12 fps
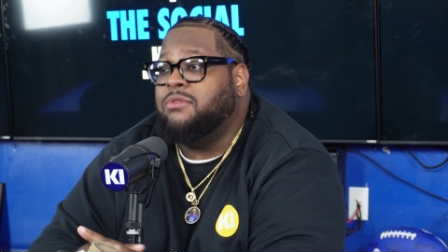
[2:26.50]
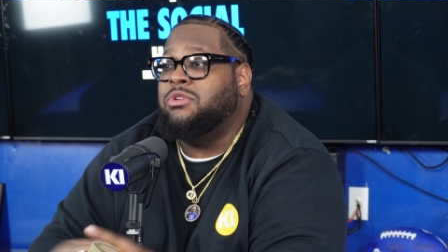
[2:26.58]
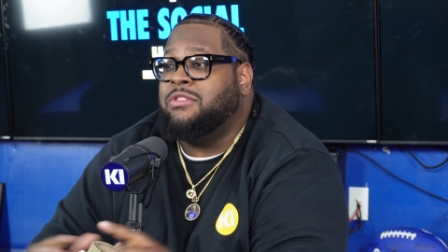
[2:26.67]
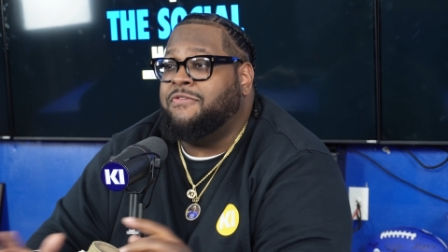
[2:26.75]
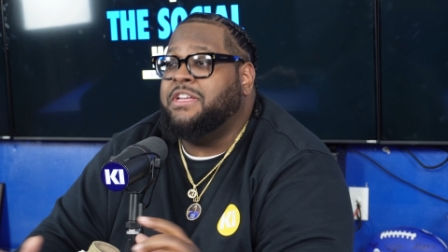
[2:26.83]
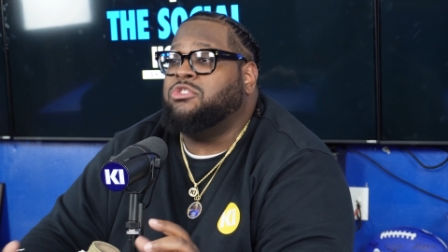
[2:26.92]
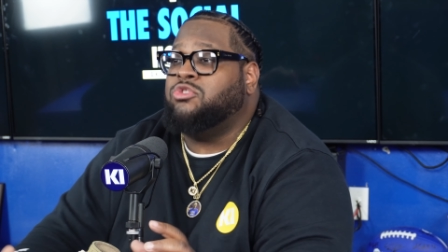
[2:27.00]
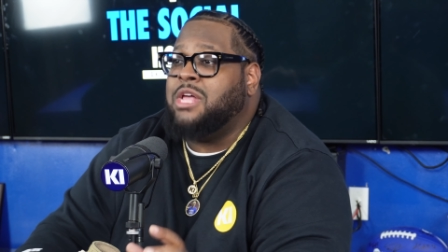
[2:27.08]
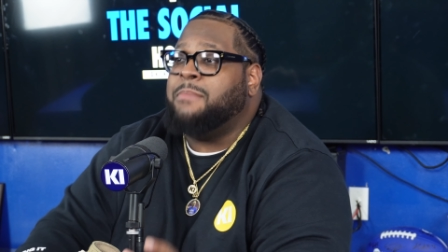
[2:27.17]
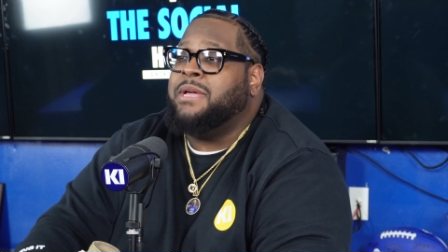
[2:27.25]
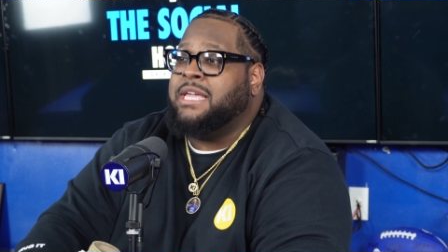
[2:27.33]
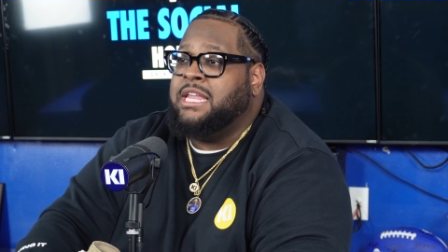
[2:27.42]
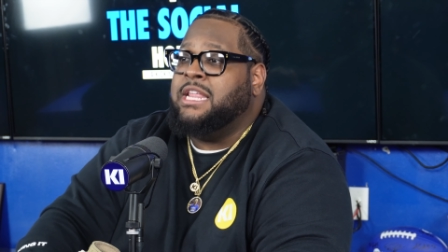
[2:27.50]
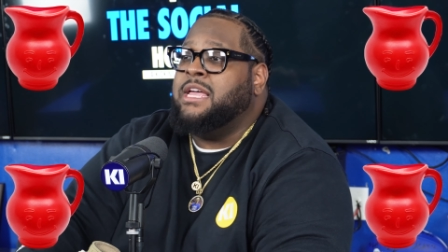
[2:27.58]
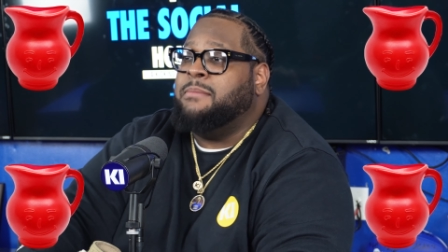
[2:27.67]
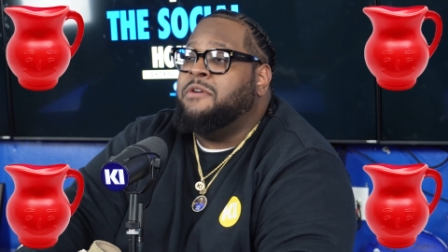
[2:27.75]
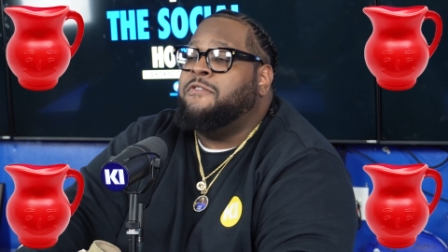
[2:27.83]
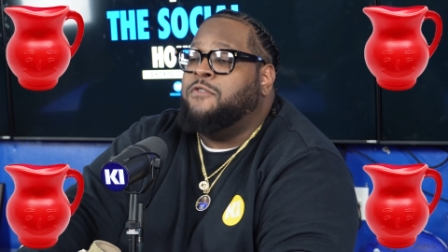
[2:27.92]
with the visuals, I'm gonna give
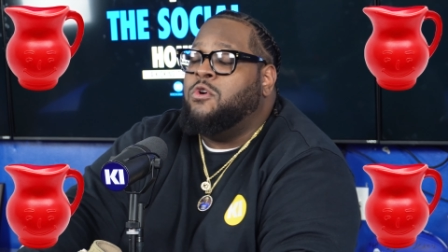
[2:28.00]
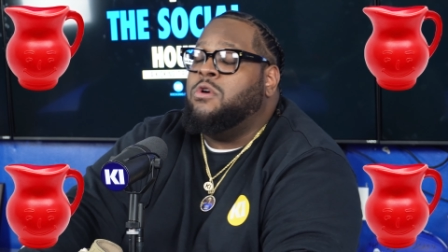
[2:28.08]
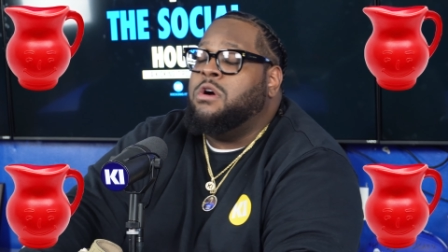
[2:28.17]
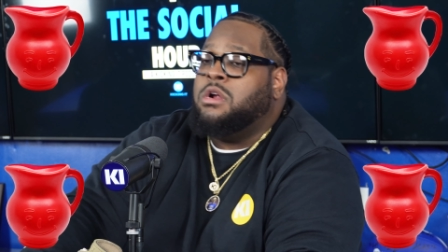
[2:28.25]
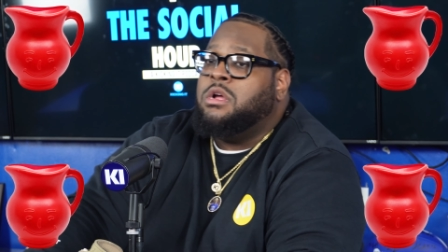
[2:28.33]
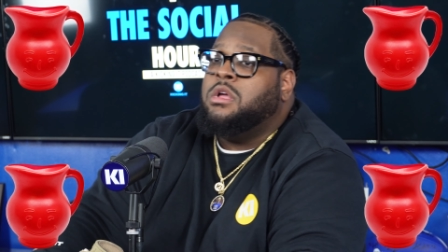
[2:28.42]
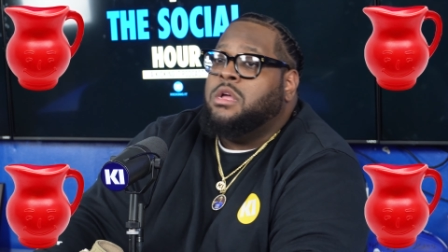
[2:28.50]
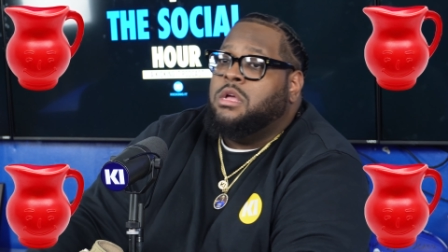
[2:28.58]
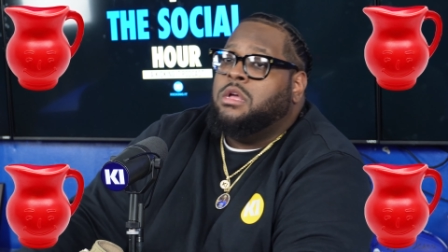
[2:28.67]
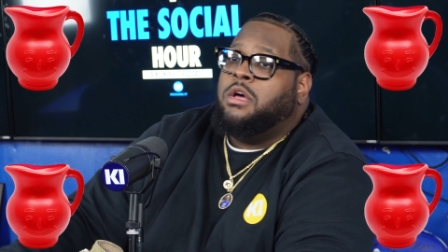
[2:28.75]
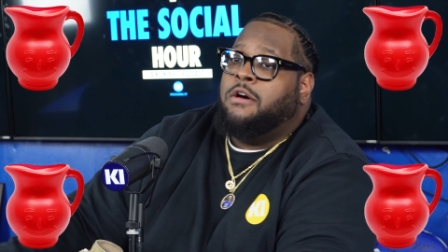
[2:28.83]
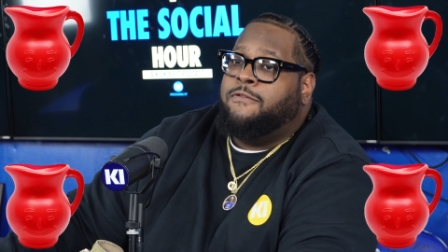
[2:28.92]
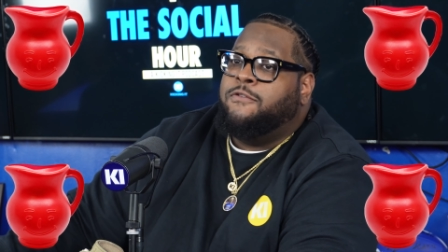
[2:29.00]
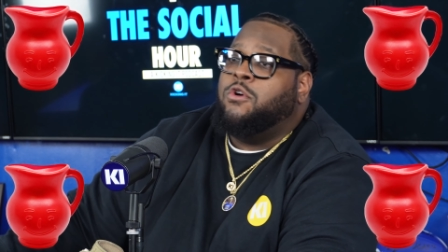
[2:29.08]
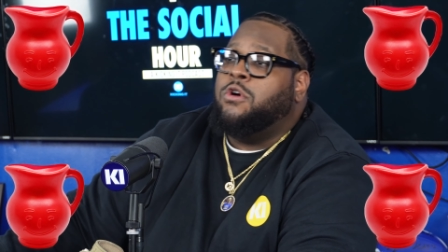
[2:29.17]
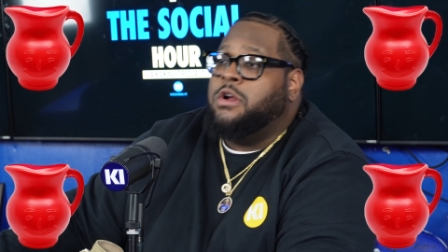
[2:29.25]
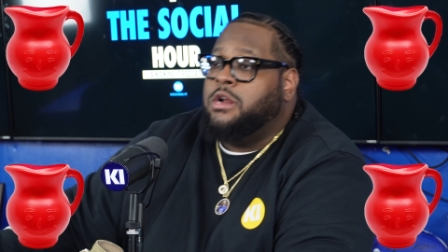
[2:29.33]
them a four, a four,